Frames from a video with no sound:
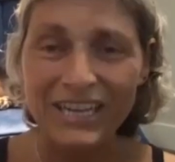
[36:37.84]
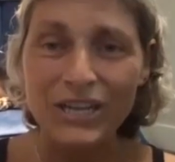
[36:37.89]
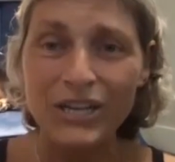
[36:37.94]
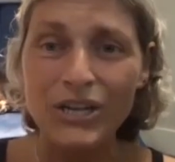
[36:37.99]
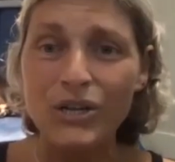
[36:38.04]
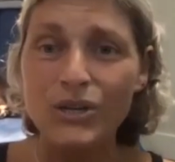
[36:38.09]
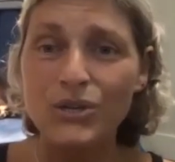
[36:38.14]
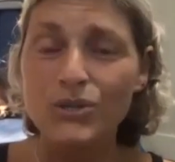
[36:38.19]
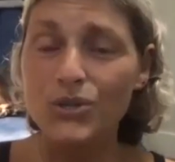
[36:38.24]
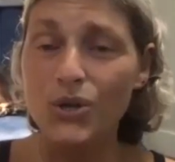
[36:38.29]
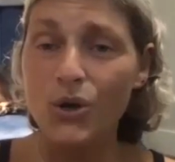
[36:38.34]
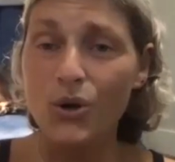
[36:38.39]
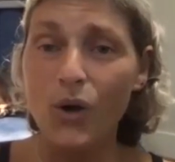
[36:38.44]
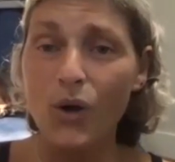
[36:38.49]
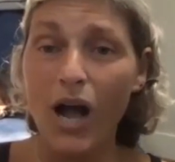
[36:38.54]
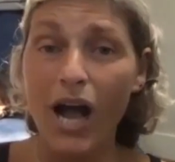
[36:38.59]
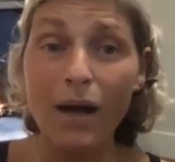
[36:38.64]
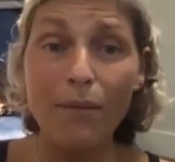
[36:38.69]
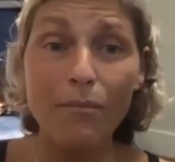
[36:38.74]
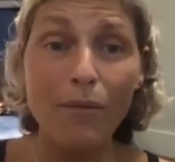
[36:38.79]
So
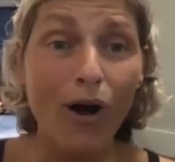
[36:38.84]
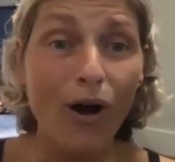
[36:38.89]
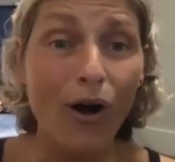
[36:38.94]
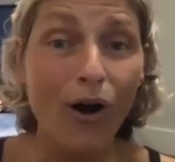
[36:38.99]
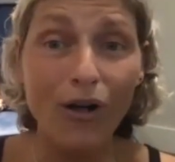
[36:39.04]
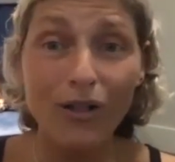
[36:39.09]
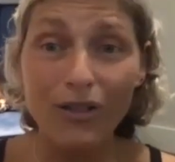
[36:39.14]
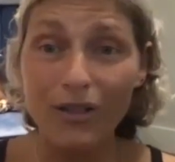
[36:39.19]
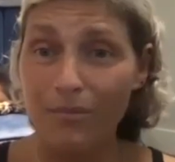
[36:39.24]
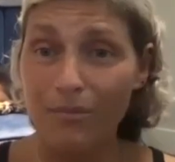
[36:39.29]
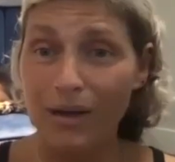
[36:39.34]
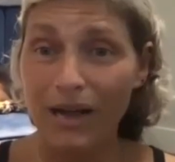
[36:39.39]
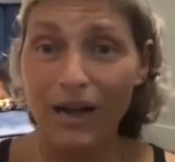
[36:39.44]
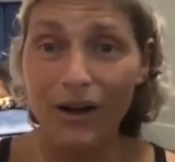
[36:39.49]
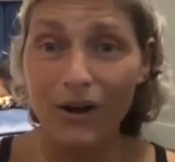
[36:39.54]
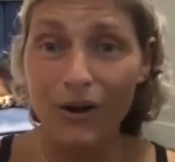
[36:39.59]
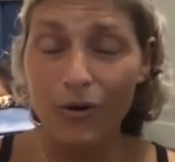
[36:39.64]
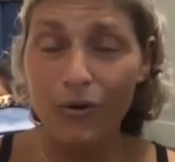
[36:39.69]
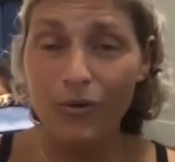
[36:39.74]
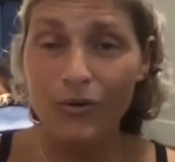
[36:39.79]
I'm all
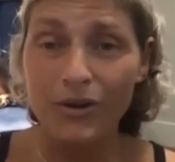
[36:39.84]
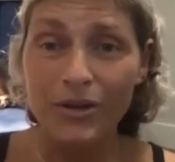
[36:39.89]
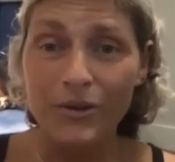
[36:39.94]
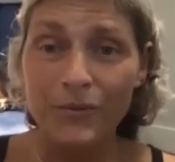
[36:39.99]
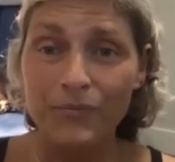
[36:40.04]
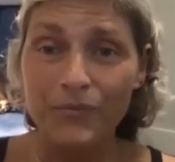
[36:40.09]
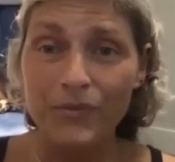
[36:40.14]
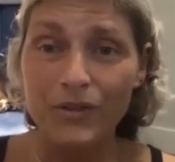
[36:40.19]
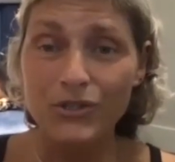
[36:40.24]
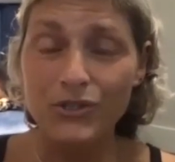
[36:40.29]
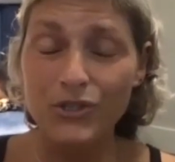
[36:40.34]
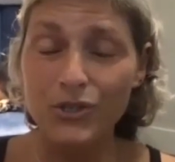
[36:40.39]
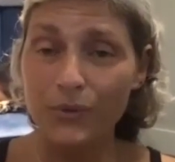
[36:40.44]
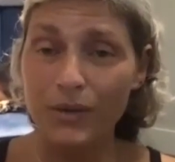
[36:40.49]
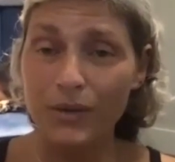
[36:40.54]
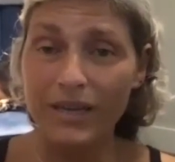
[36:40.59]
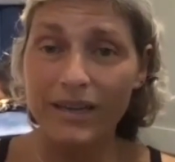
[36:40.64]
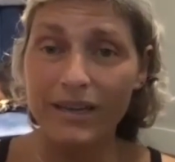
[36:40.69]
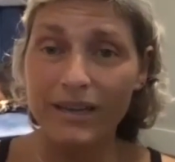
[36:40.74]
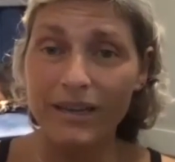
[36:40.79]
about
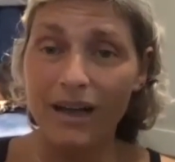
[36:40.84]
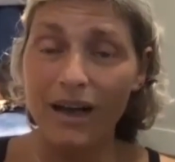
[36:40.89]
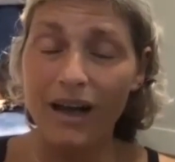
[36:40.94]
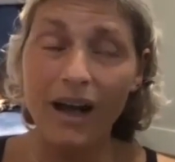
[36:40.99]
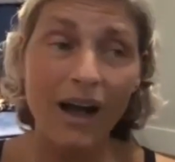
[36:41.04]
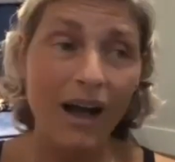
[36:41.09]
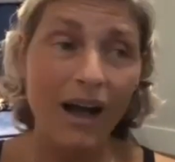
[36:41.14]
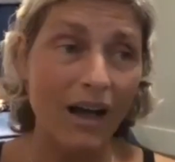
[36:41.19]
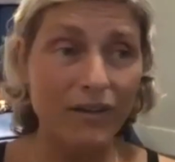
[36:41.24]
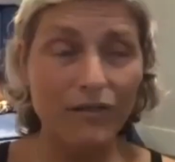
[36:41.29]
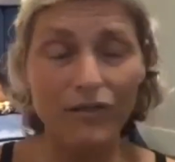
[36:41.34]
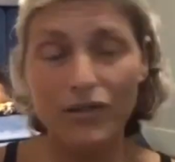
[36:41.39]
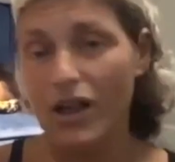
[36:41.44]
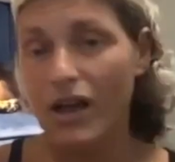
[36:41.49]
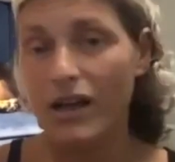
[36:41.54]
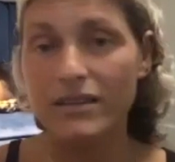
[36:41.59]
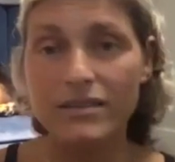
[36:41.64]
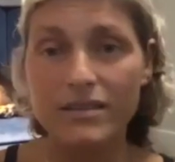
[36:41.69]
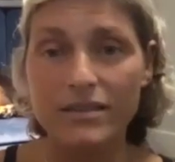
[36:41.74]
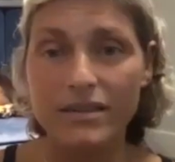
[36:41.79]
doing a high
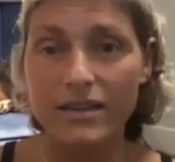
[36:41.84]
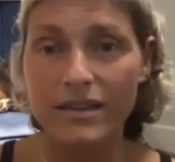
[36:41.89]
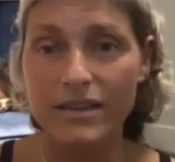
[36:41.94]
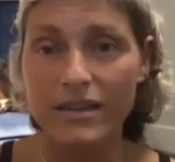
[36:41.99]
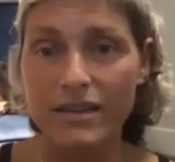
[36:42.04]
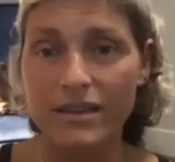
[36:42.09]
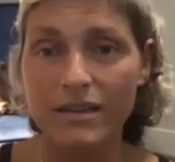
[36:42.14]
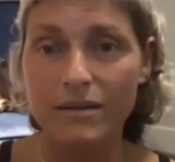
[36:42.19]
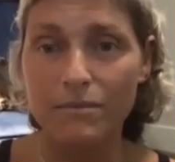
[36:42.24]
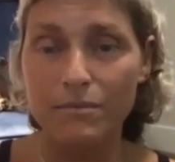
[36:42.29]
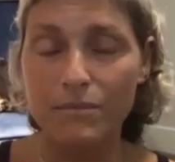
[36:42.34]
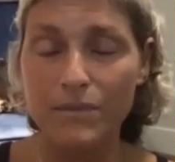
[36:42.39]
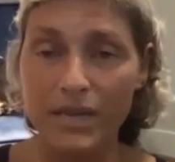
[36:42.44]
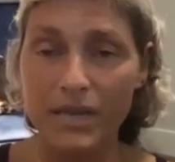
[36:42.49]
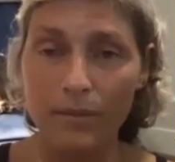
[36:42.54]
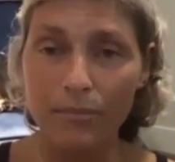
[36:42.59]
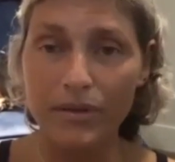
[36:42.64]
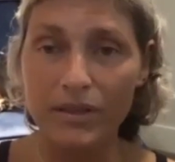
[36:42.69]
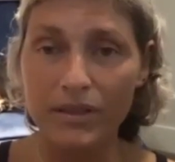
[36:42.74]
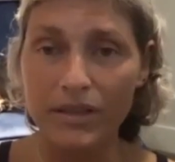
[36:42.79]
velocity
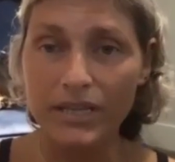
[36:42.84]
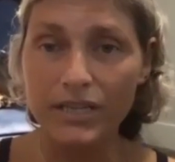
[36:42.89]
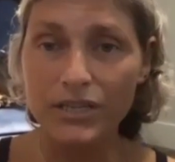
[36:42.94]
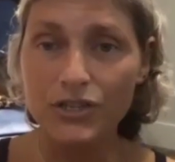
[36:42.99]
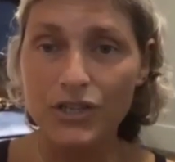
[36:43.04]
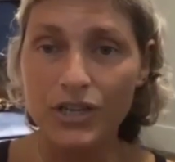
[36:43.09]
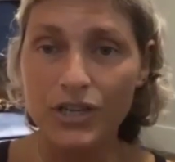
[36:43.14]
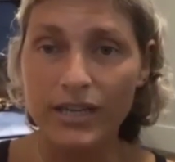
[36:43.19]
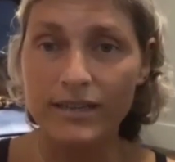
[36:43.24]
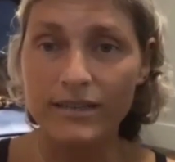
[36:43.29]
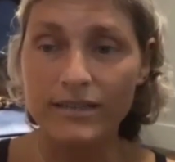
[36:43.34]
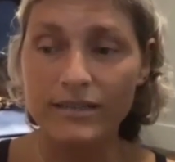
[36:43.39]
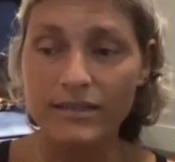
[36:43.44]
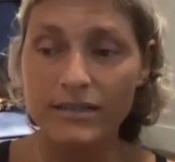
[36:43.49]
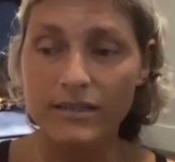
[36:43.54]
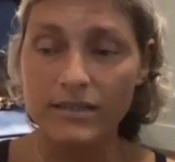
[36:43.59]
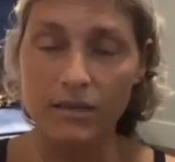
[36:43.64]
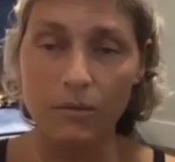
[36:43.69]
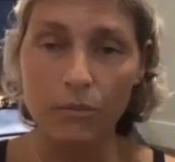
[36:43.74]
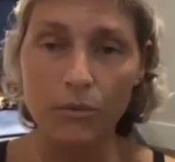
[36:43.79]
manipulation
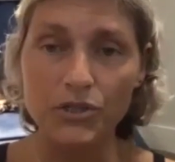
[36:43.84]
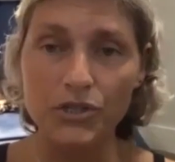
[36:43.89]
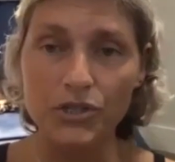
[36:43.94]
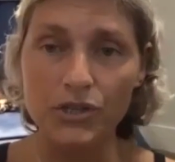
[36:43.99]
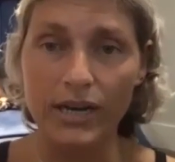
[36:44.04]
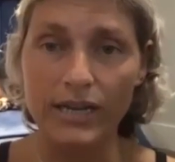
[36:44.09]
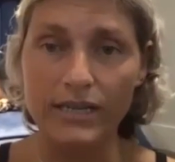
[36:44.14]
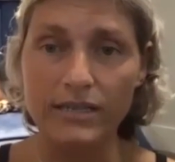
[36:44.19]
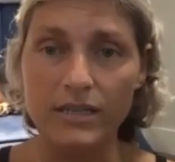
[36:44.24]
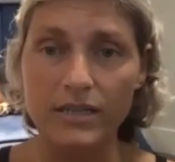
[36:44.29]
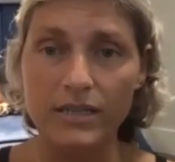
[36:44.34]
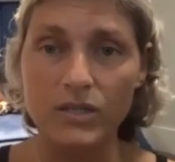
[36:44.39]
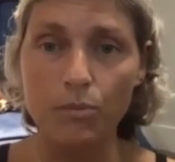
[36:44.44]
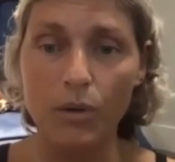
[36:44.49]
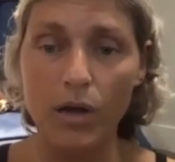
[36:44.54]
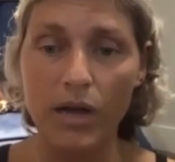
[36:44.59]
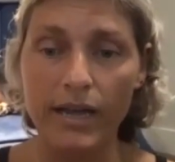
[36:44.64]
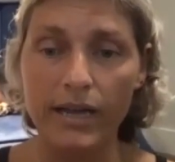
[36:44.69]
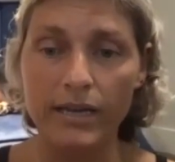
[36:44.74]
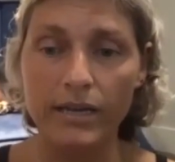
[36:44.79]
to someone's thoracic
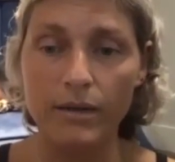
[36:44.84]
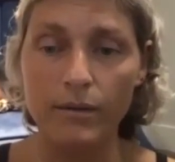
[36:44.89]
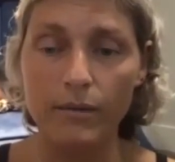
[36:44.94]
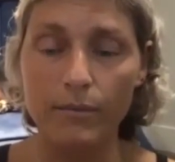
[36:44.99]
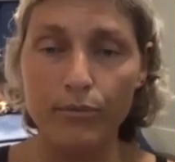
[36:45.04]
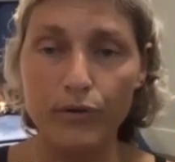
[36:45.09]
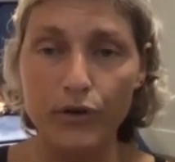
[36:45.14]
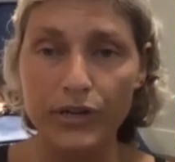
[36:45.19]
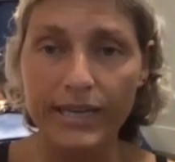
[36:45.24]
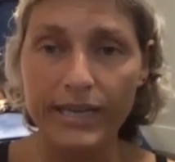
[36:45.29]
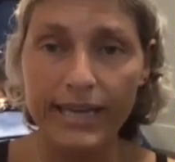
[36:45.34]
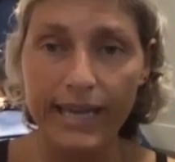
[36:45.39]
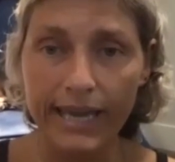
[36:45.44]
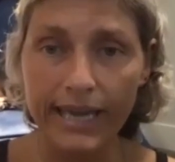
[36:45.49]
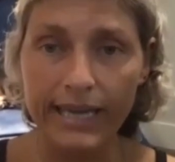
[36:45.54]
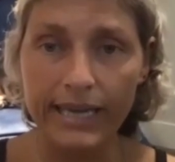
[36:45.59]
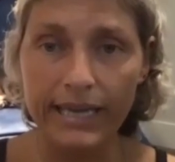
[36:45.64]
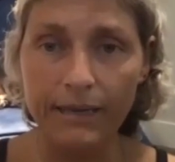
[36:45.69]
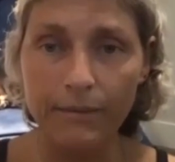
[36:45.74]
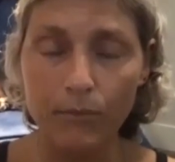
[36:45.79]
spine
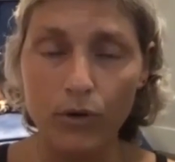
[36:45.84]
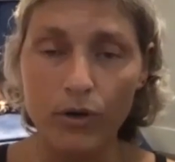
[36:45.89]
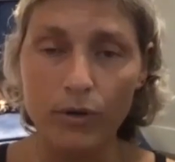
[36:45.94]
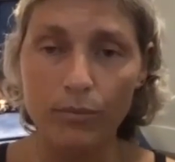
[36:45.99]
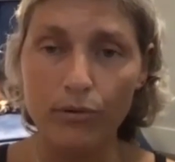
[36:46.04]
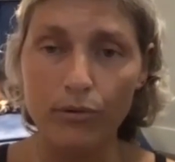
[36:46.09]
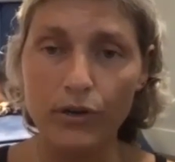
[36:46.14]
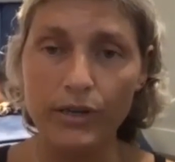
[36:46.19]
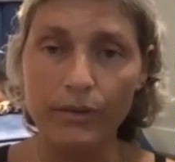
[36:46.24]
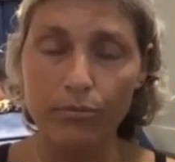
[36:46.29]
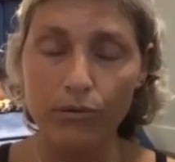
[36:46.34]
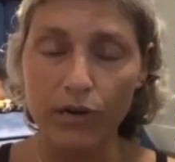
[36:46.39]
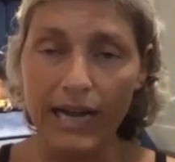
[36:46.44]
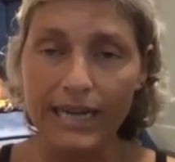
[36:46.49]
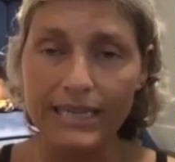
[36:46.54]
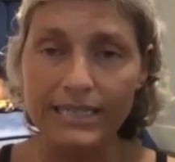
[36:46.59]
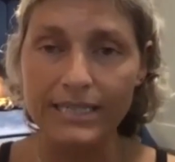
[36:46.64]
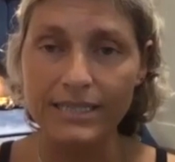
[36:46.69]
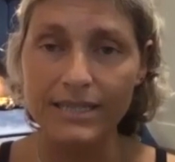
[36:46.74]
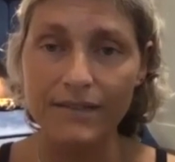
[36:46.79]
pre-game or
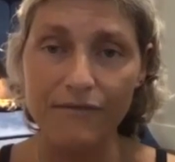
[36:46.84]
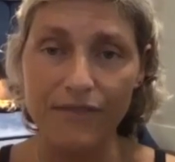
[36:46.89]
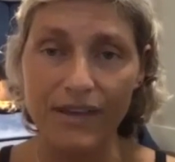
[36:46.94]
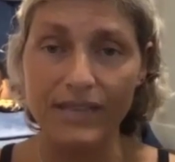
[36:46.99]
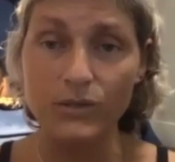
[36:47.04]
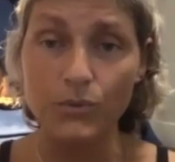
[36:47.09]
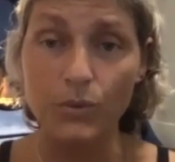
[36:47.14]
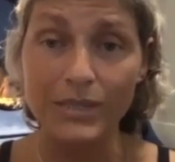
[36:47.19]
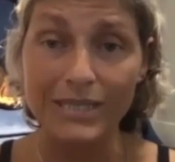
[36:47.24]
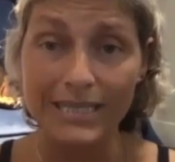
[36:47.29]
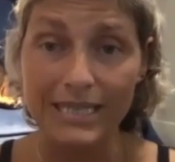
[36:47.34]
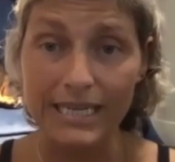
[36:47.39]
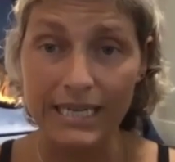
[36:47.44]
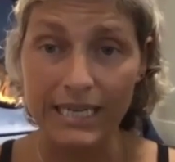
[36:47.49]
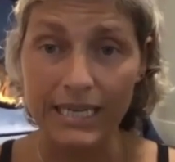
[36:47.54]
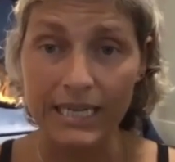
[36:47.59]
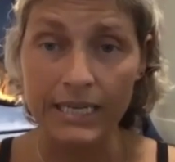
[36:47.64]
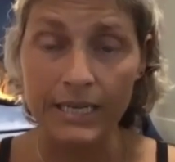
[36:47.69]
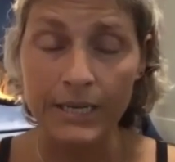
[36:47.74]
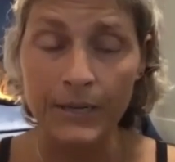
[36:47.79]
pre-practice if that's what's
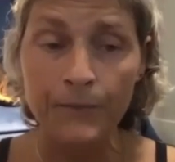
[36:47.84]
needed.